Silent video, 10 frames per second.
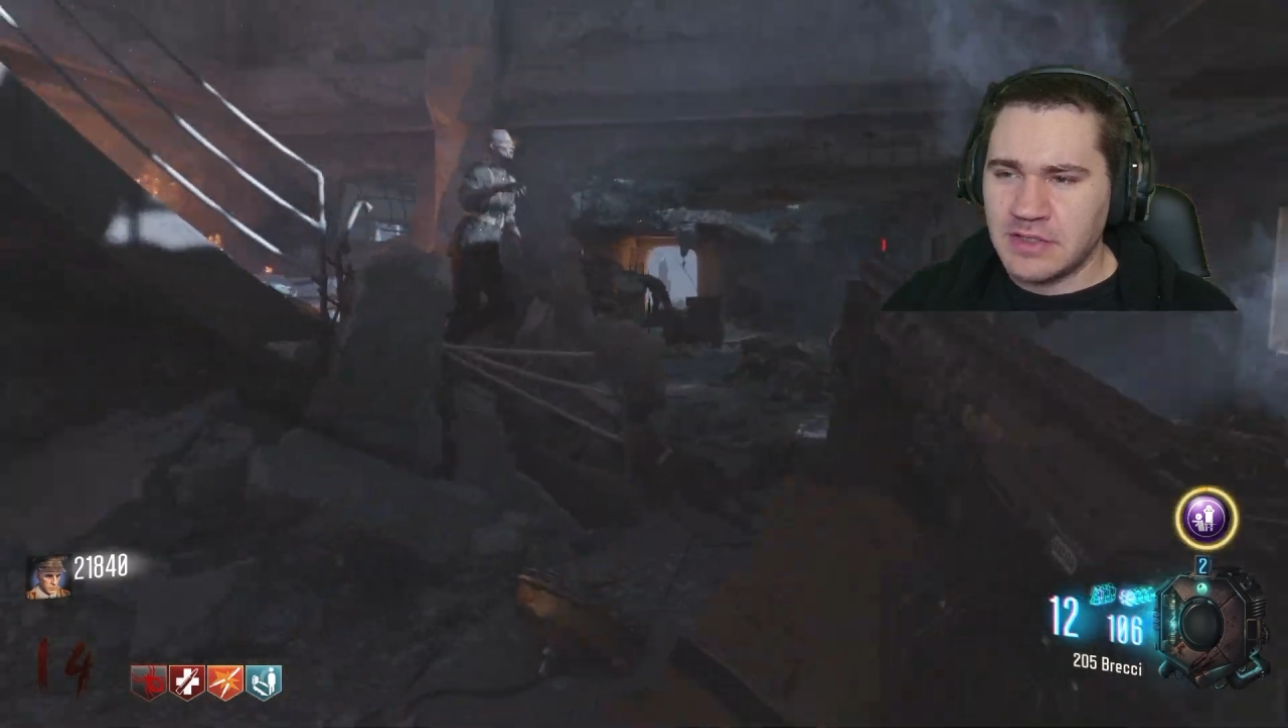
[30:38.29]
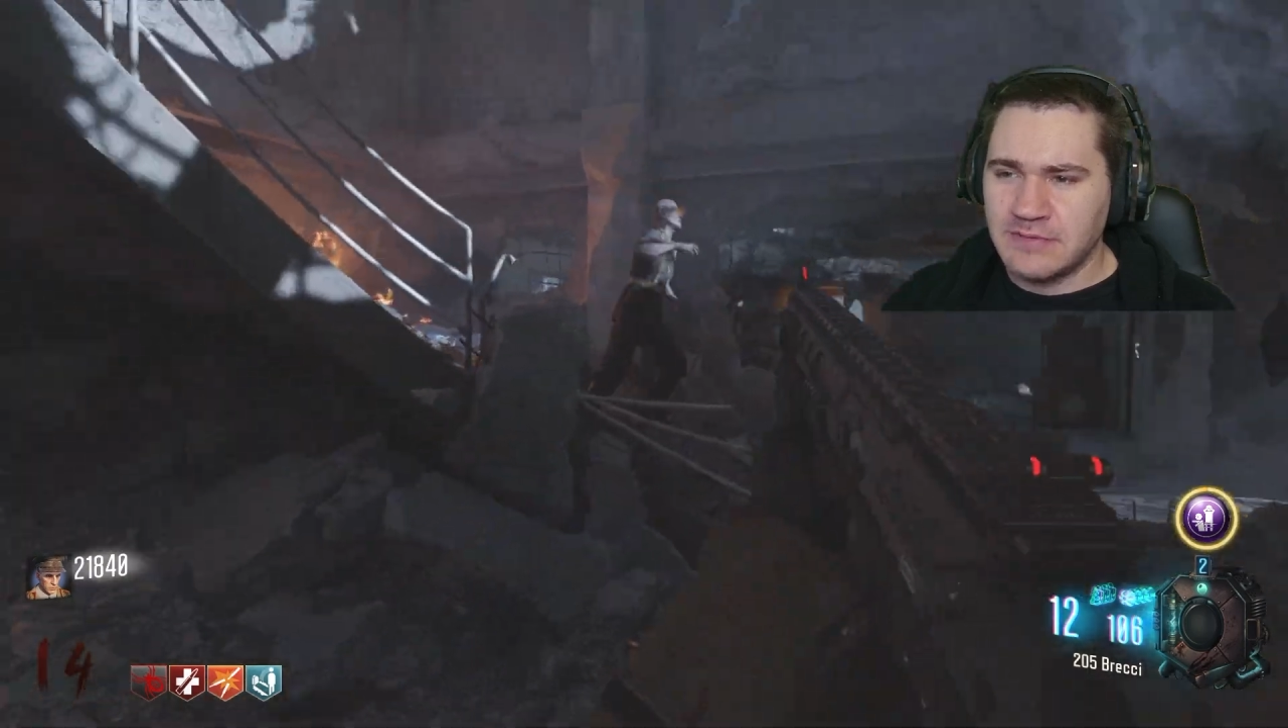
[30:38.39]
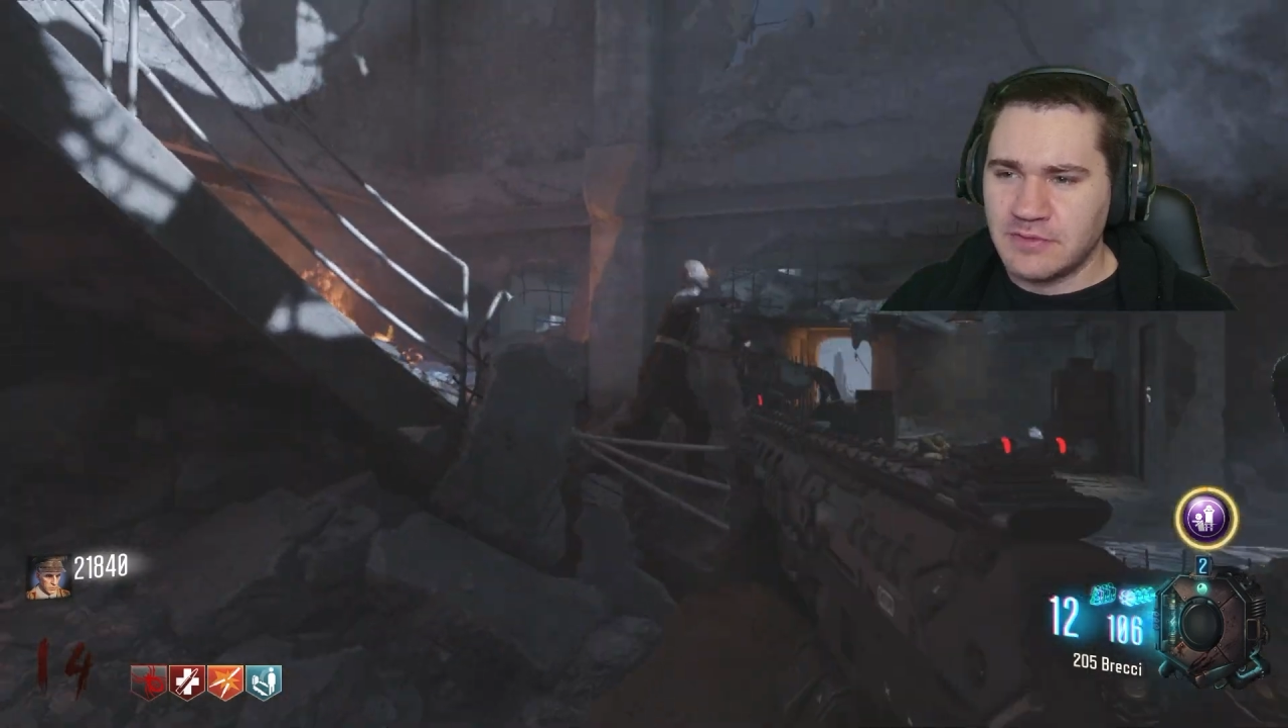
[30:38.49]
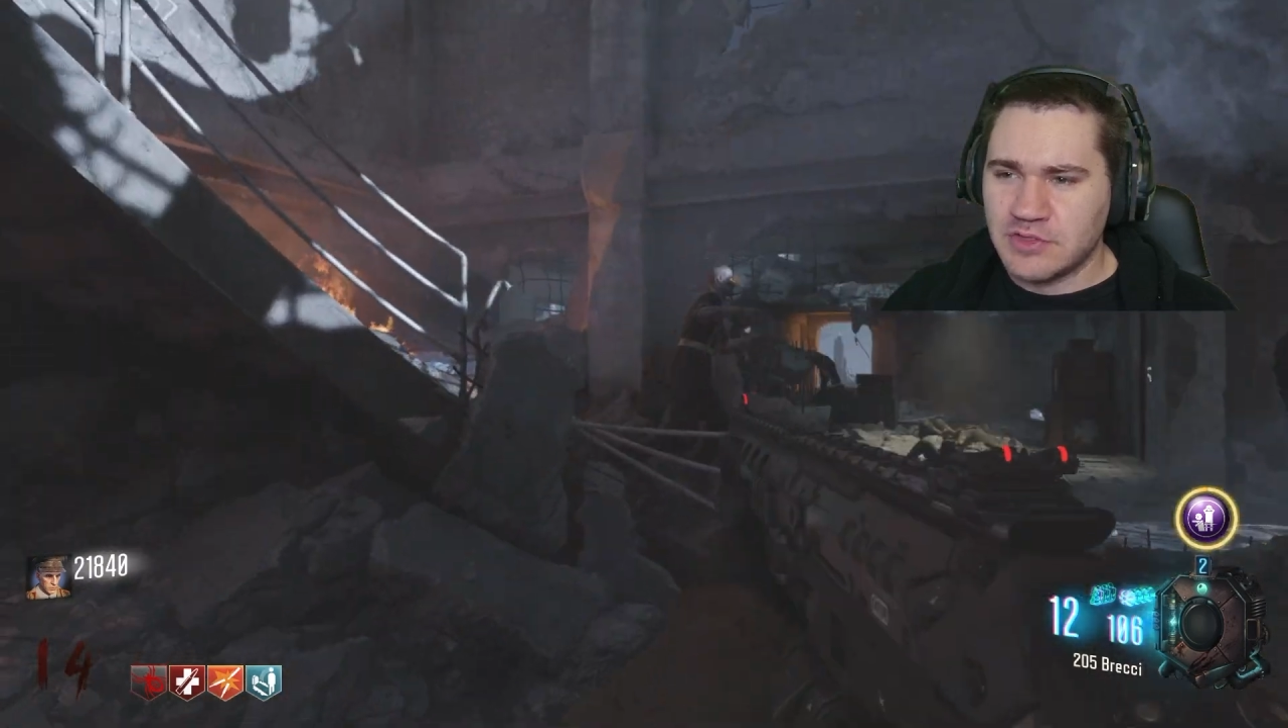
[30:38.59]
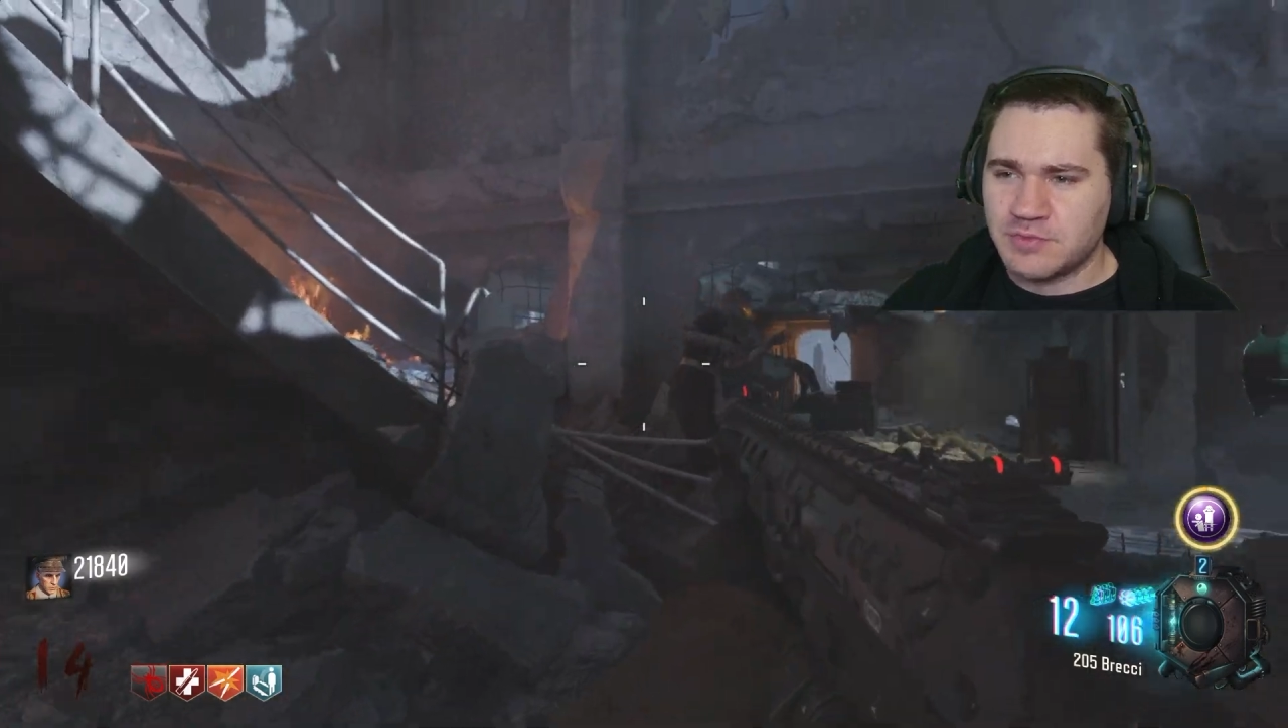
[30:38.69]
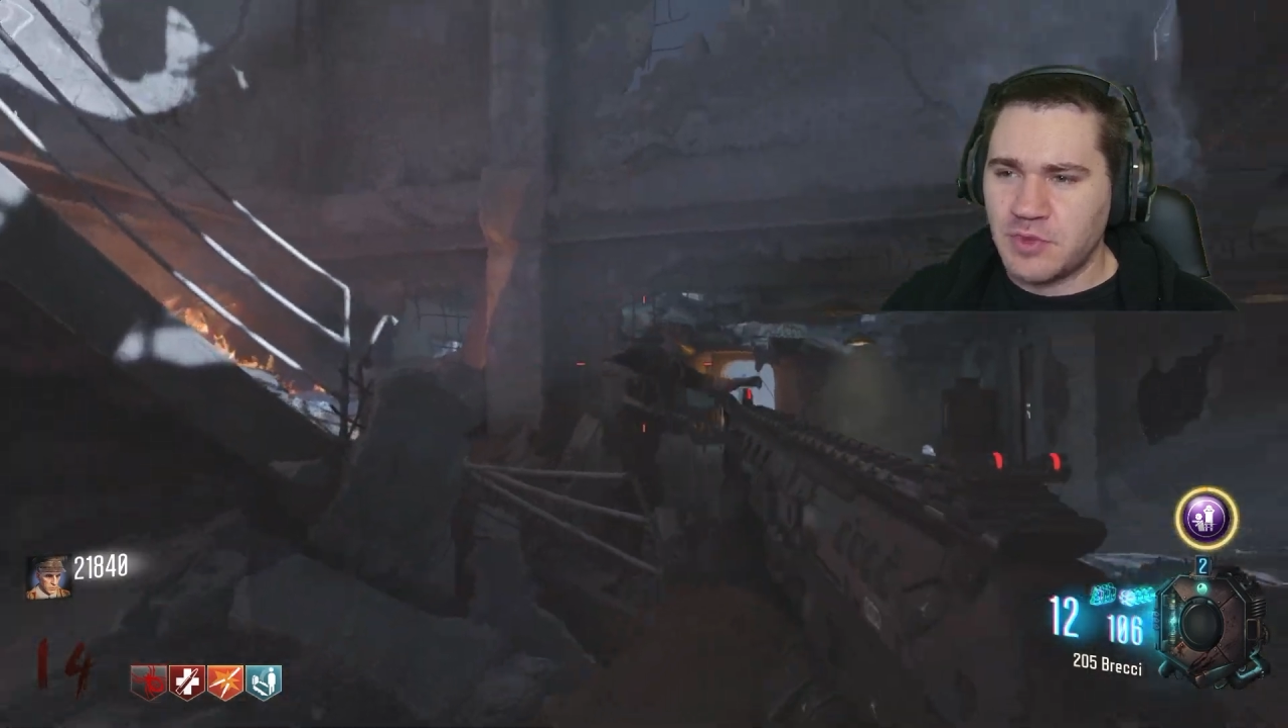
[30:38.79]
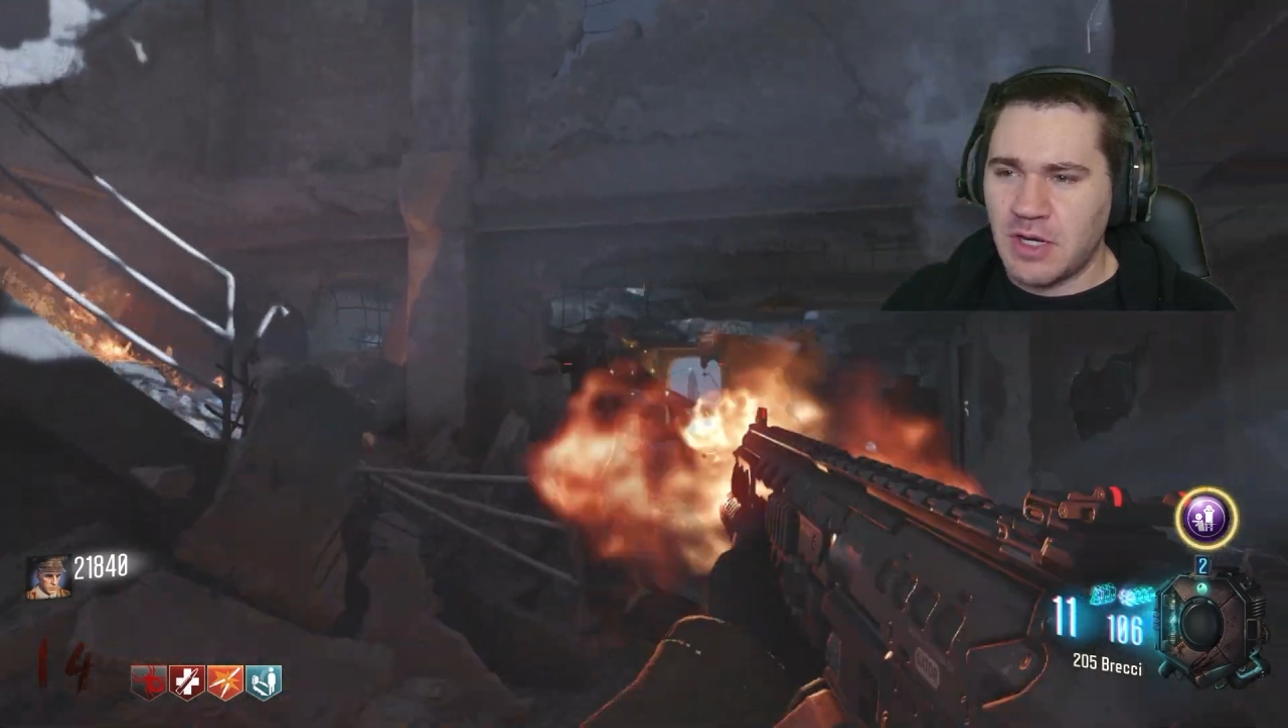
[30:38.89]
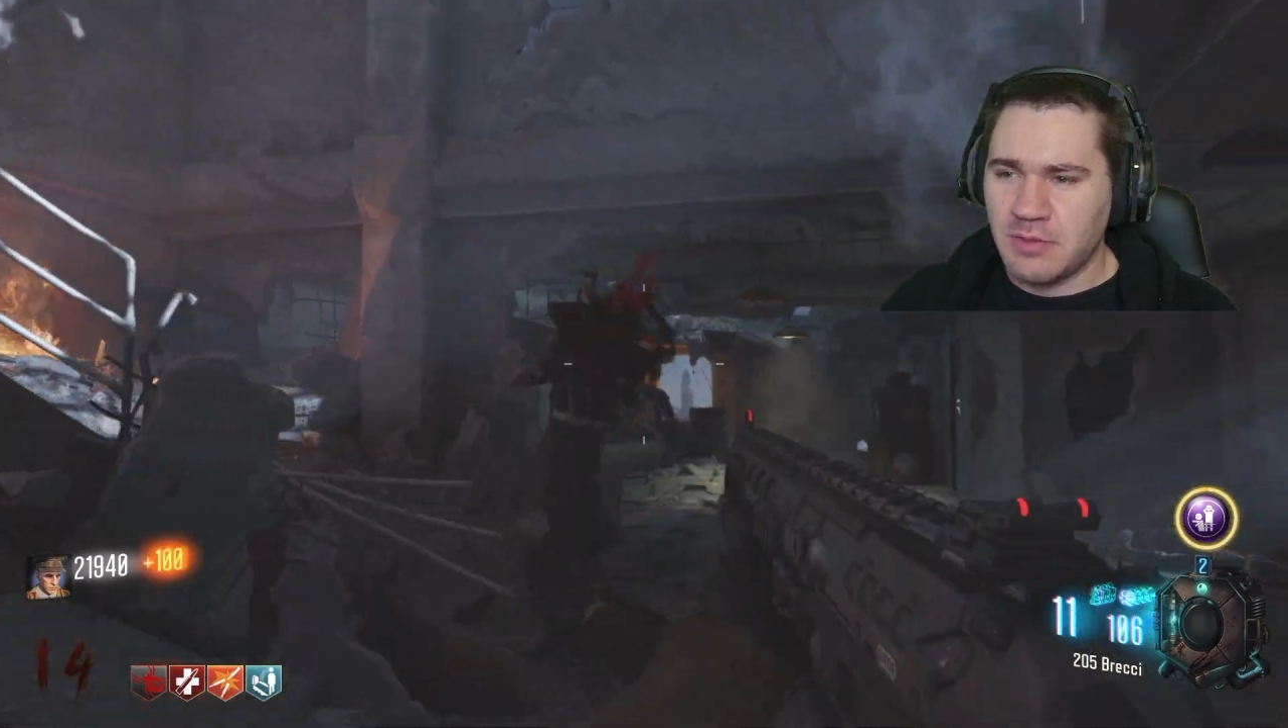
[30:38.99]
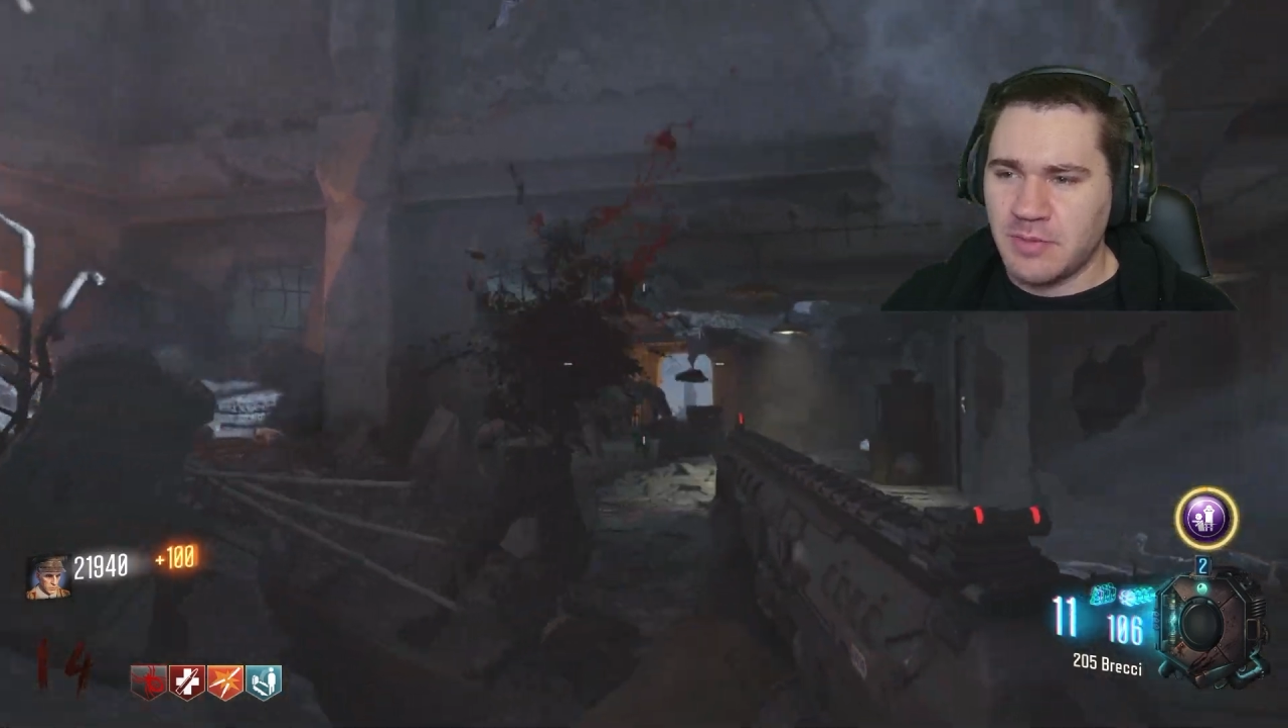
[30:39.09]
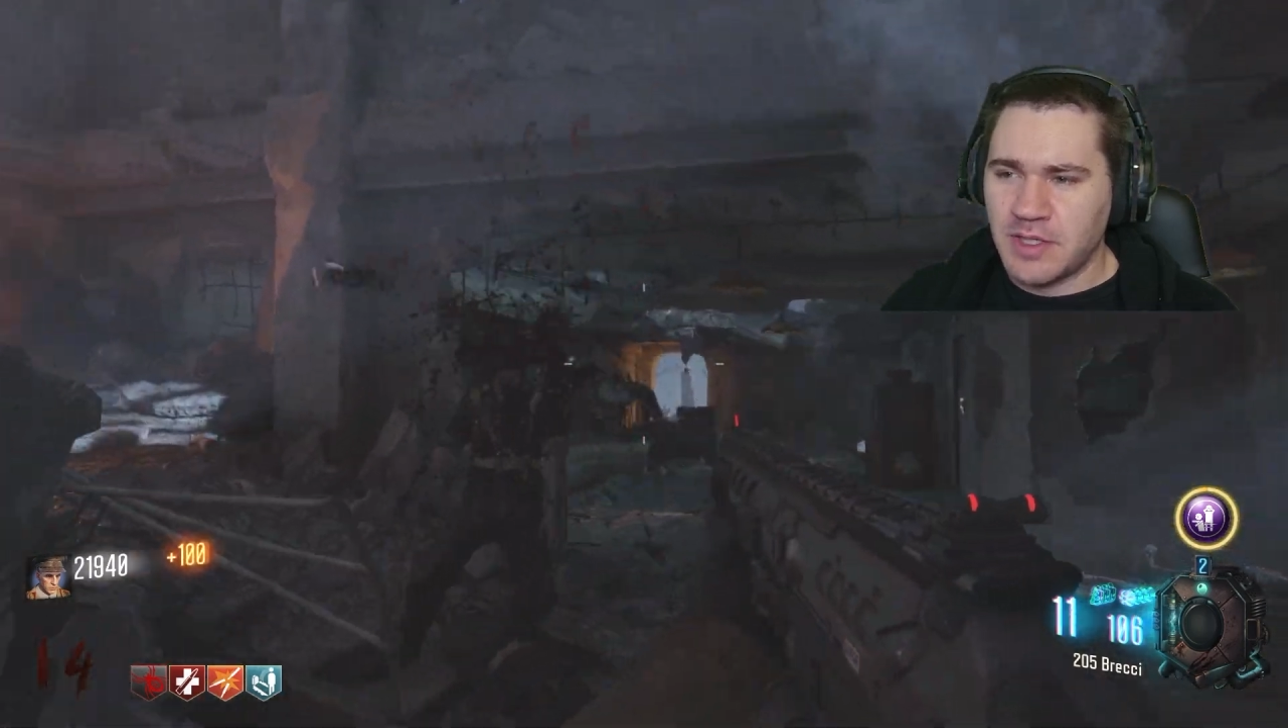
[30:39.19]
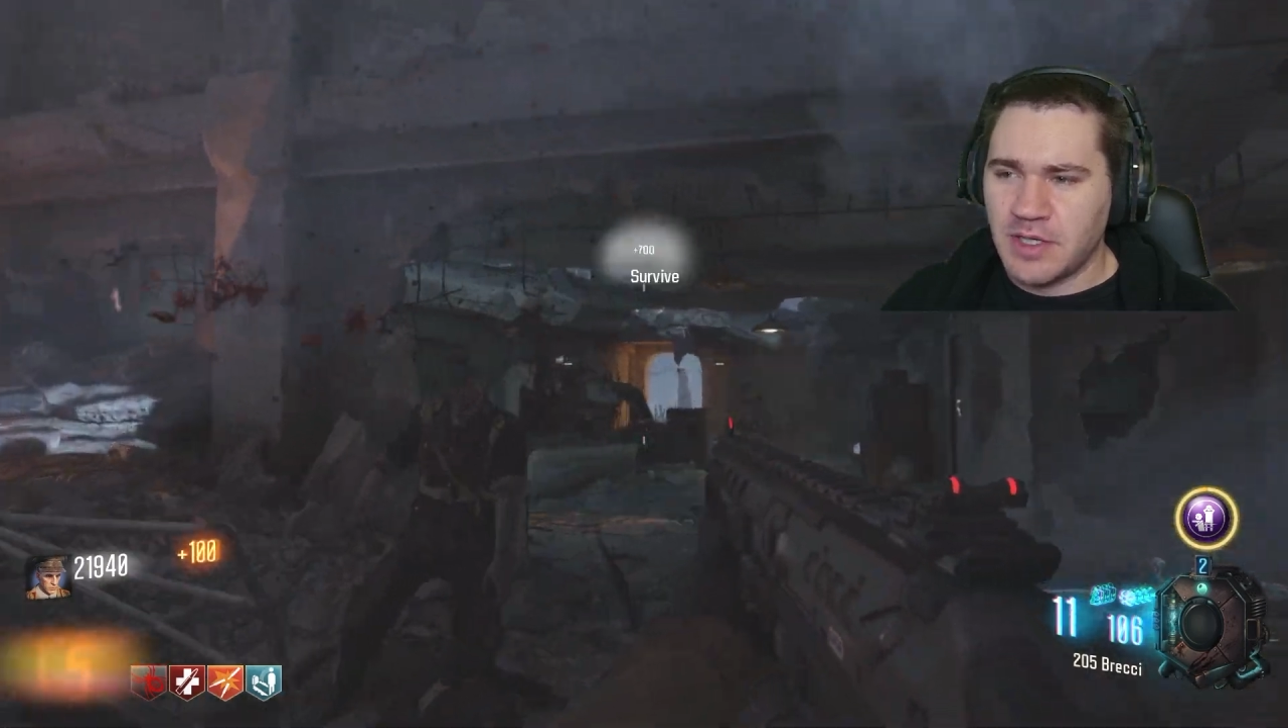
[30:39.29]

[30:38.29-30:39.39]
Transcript: inverse problem.